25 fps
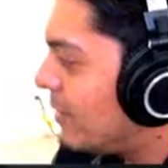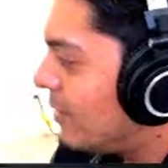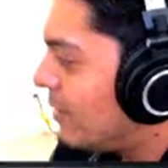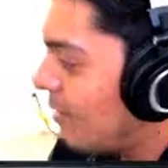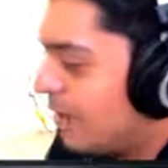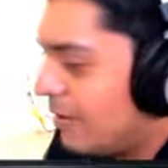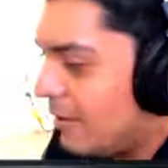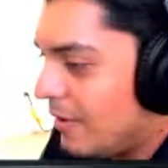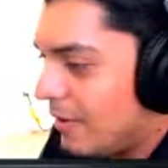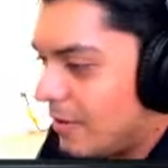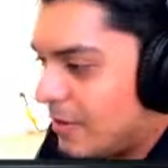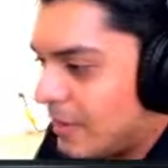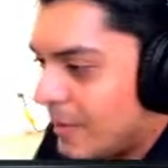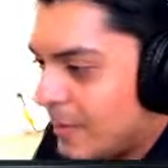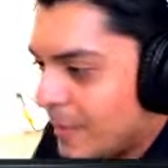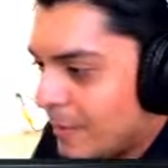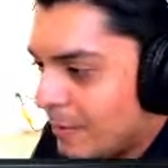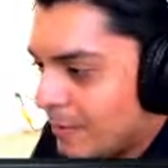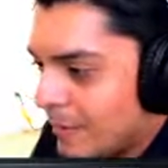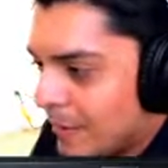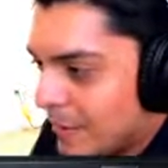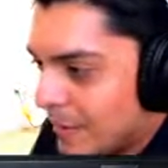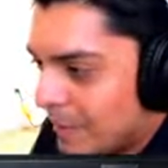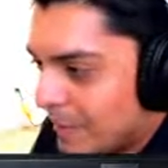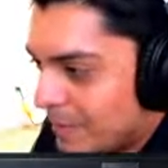All right, here we
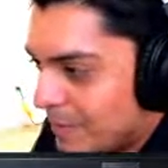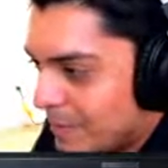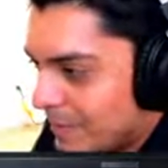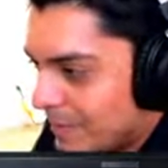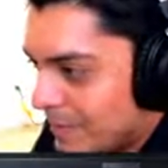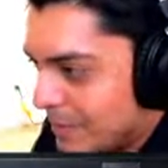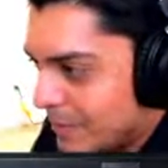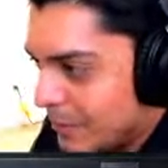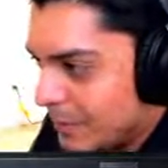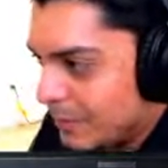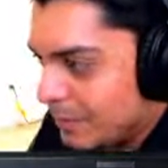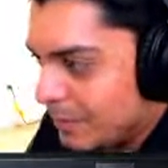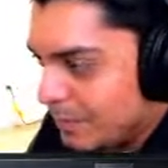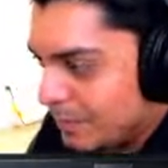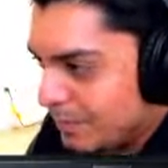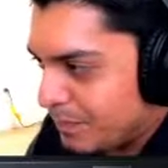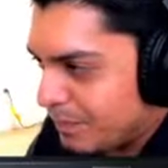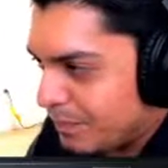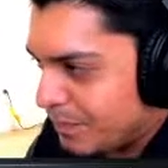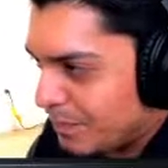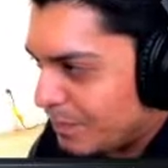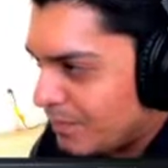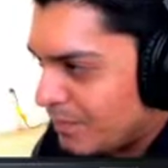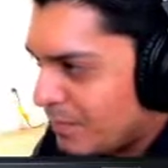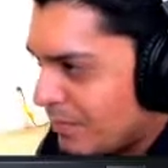go. So,
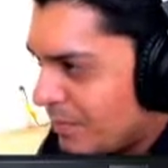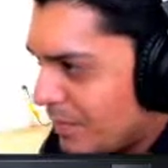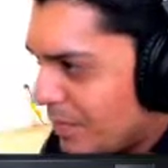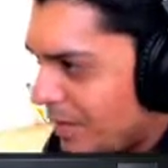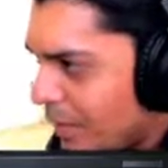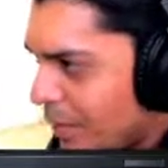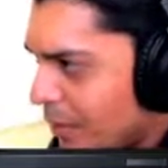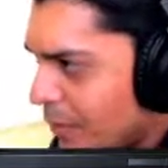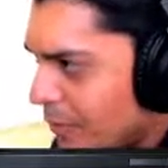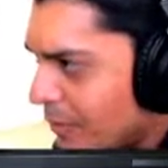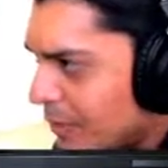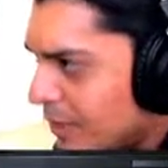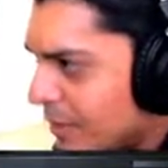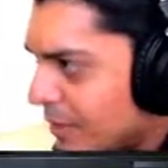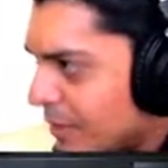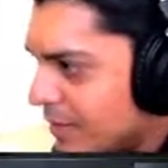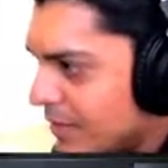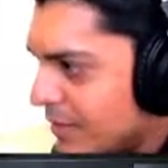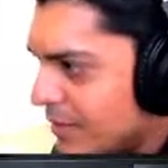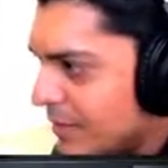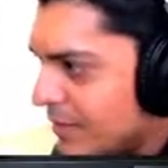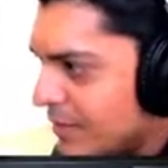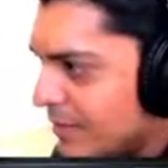we got a